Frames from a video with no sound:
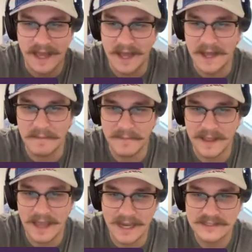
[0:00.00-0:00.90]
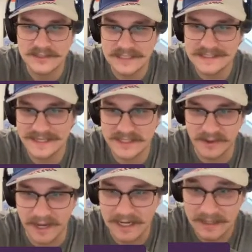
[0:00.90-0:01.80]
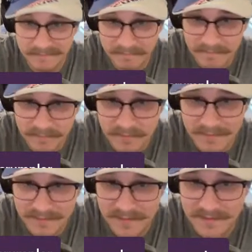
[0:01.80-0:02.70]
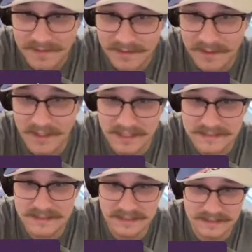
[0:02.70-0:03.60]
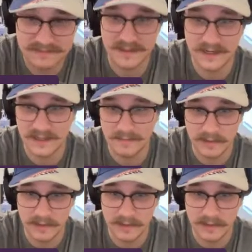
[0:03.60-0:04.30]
I since I traded him, yeah, this is gonna blow